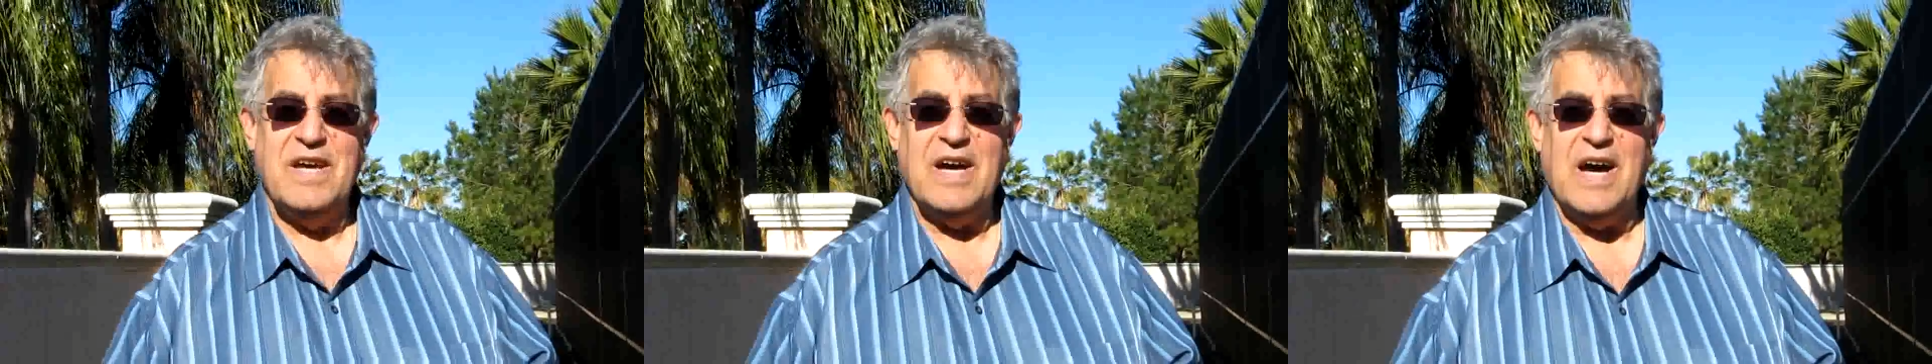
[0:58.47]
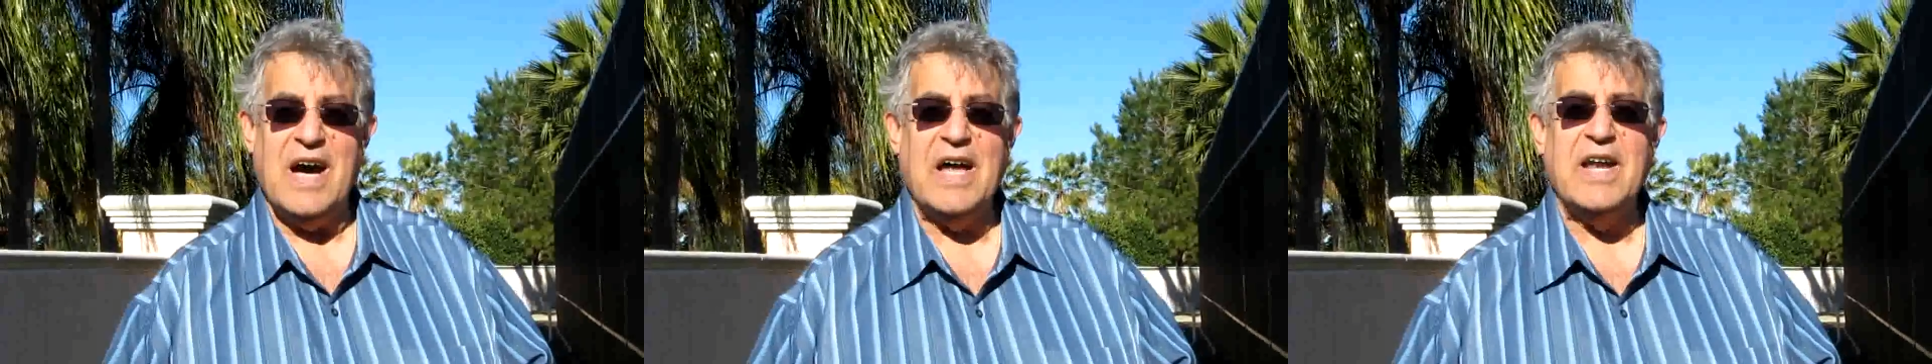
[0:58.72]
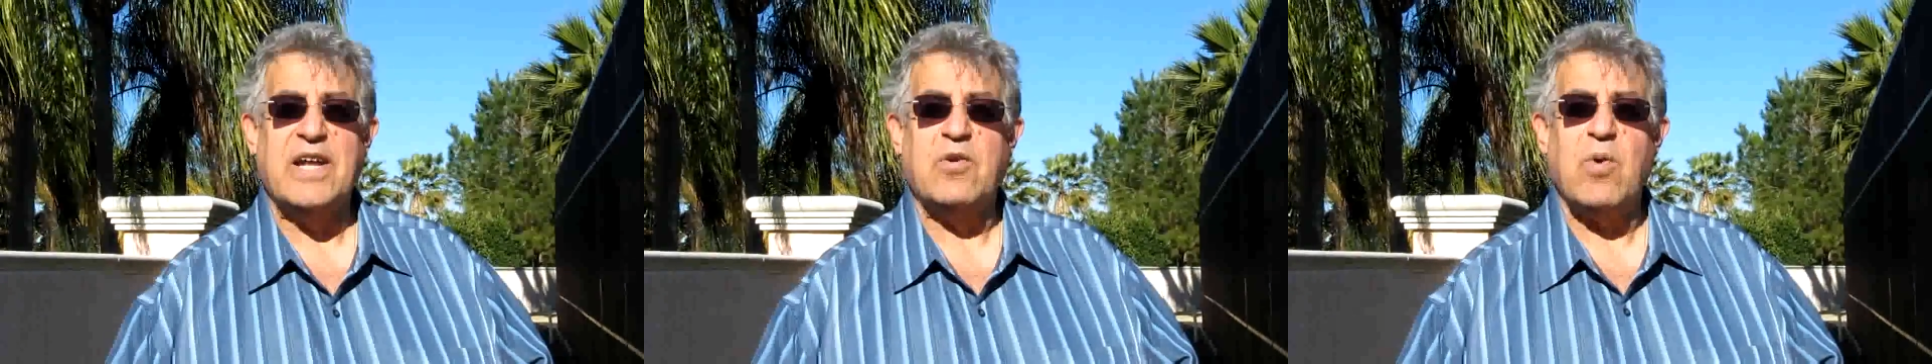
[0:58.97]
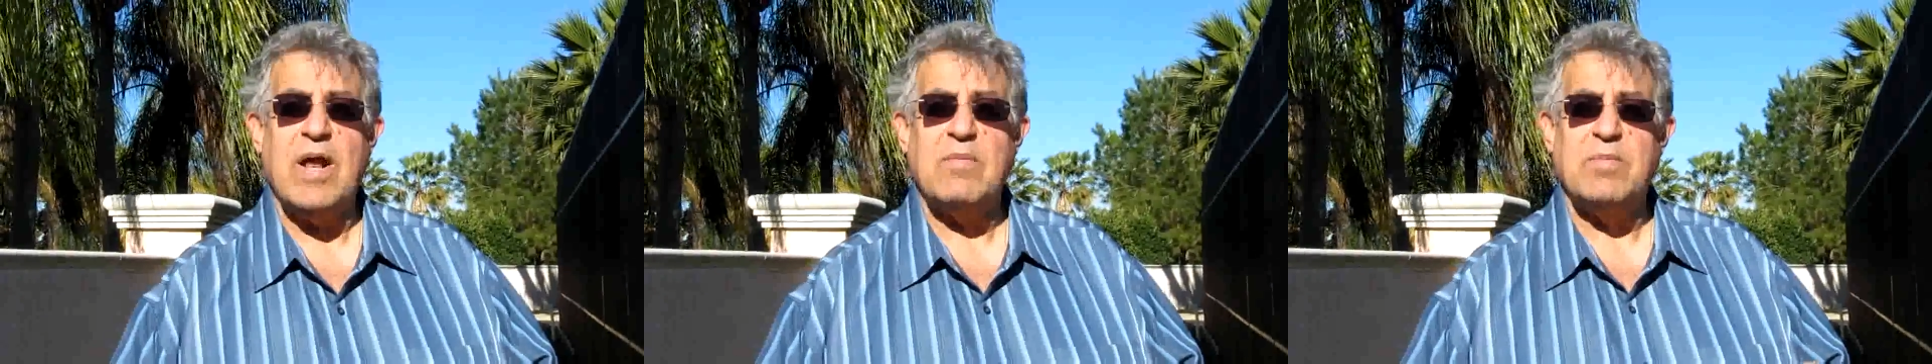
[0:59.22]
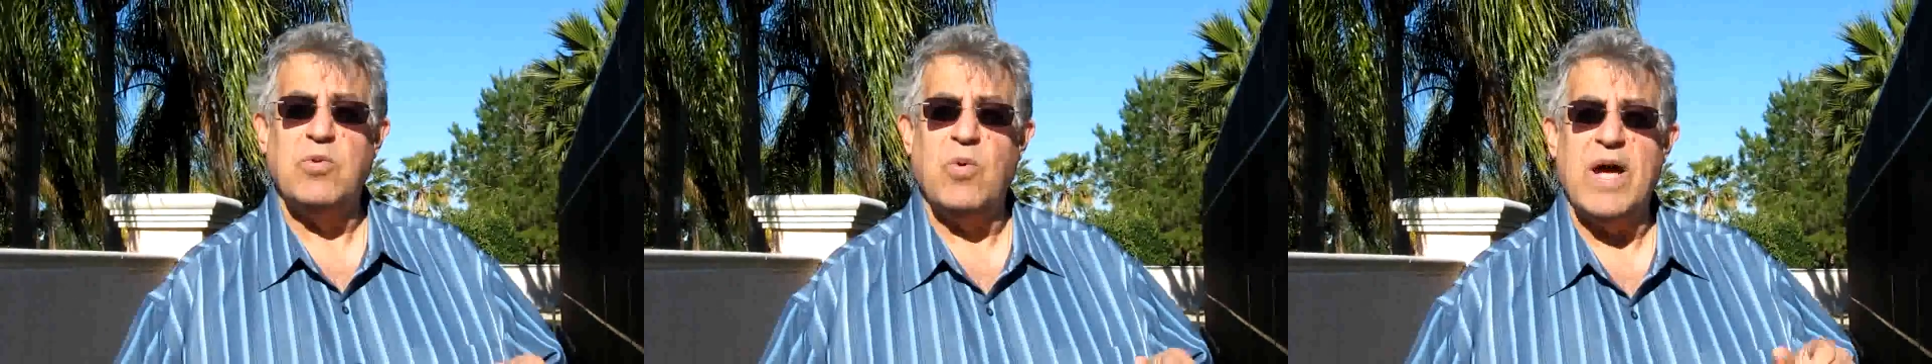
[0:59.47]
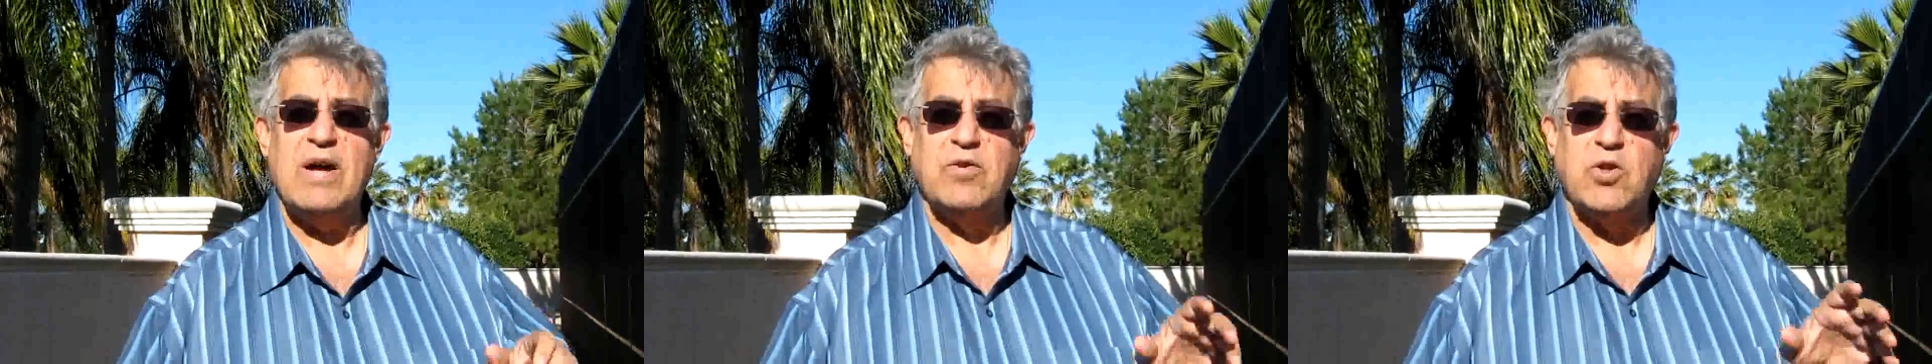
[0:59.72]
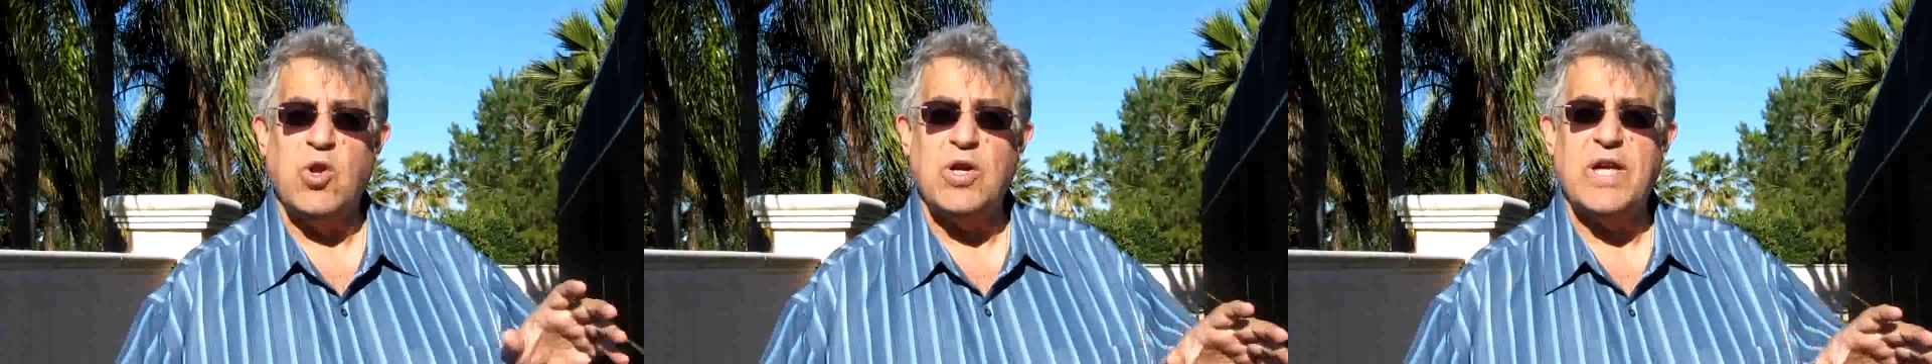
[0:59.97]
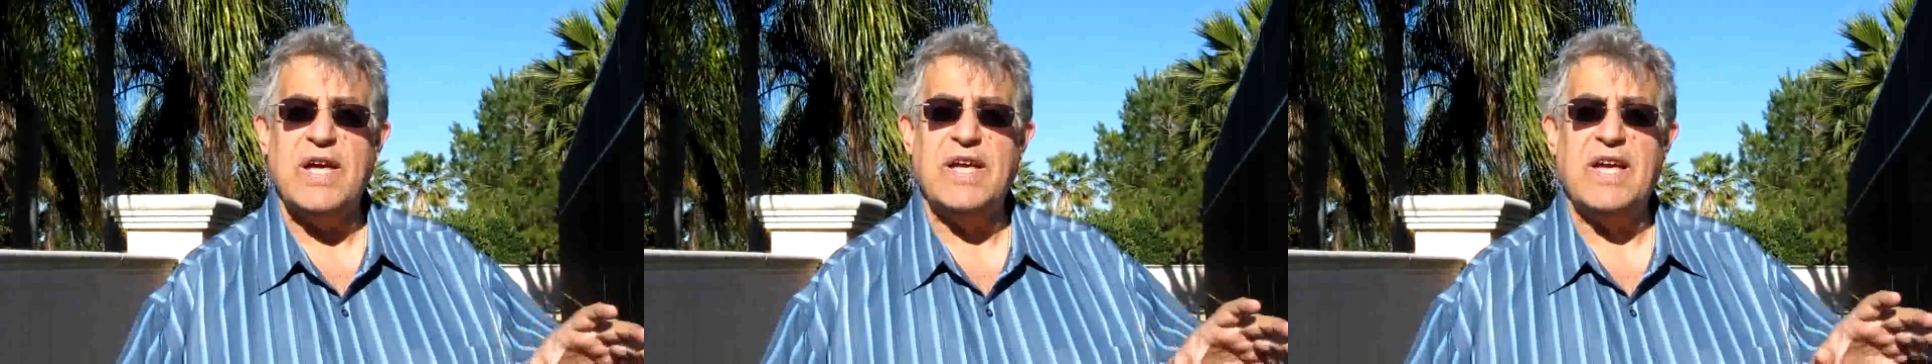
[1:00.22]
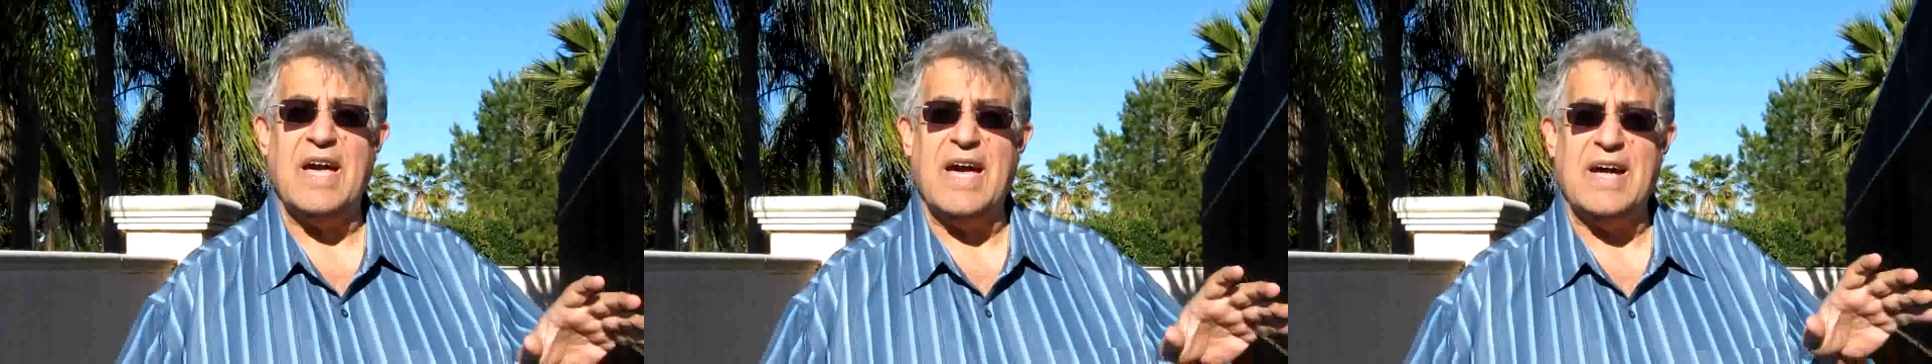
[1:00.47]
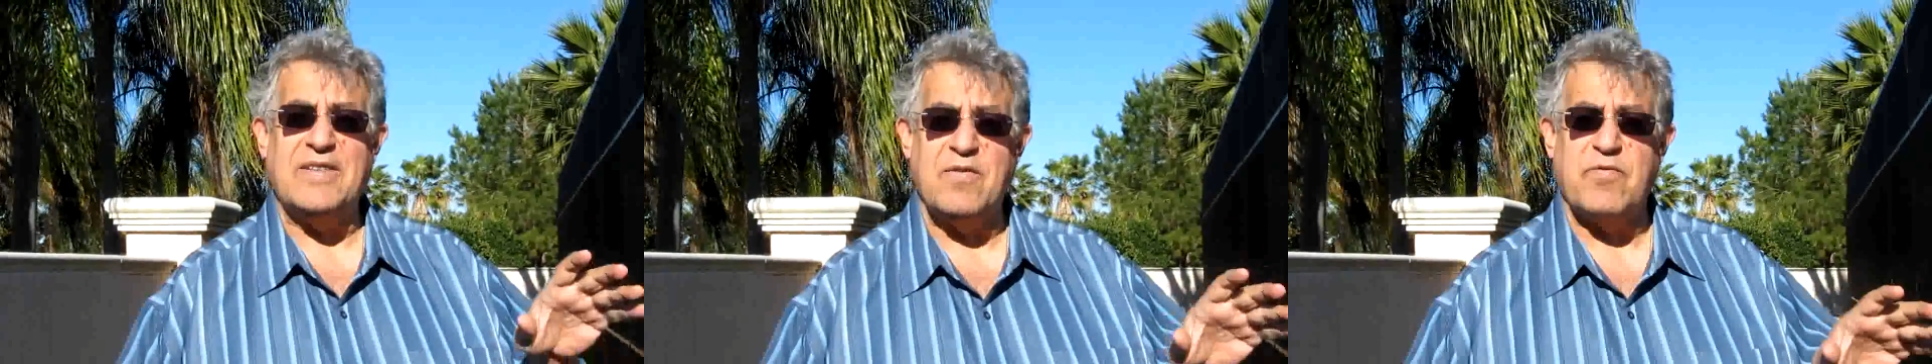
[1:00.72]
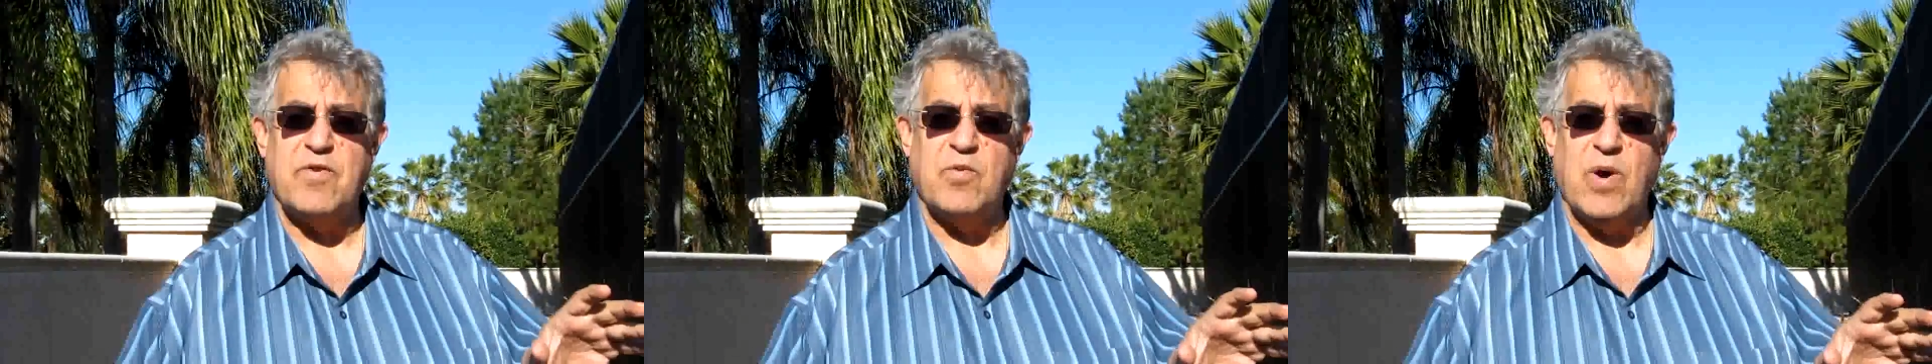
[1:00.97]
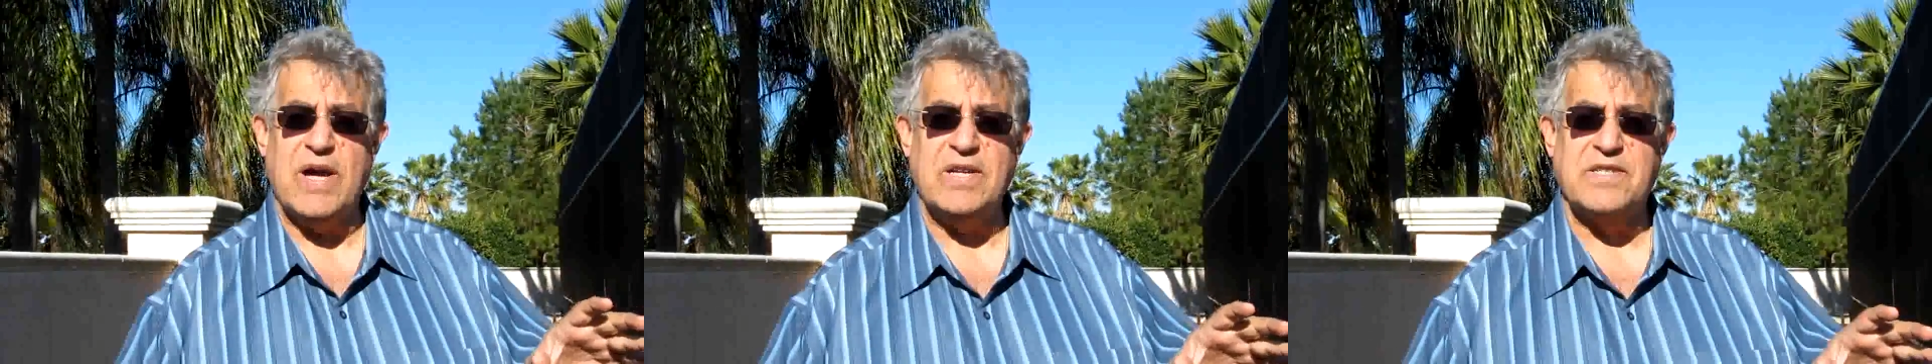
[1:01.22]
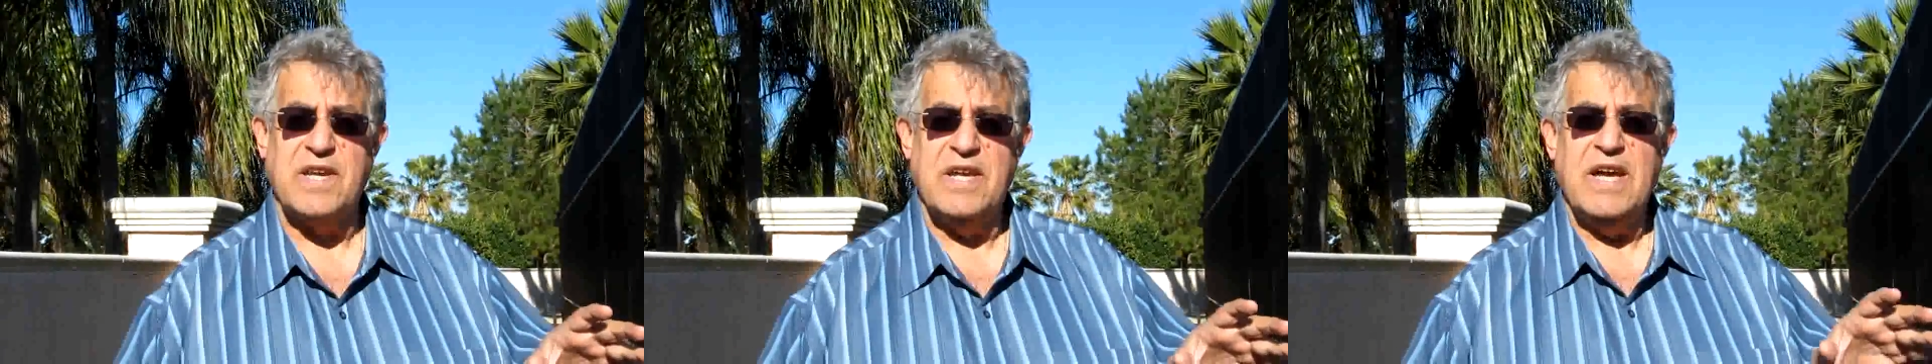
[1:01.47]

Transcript: Uh, an incredible way of looking at different ways,